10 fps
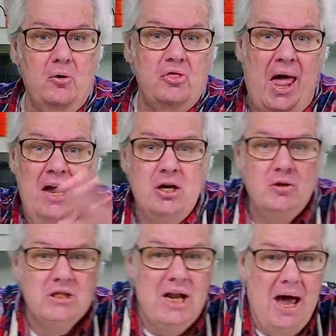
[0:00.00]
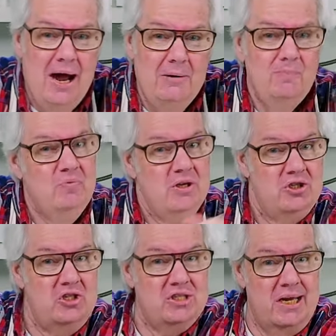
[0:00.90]
Thank you, Sly.
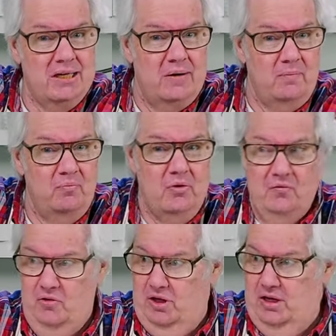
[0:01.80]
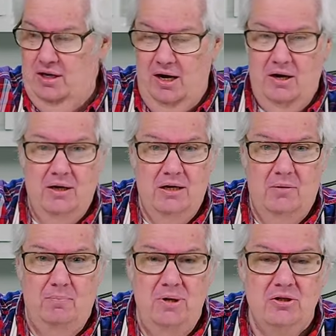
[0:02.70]
She sent it for the
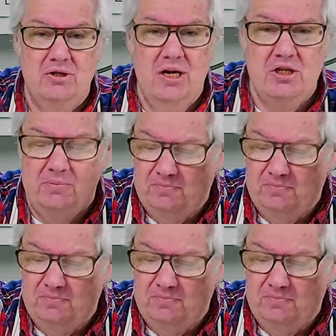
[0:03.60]
Peter's Kitchen.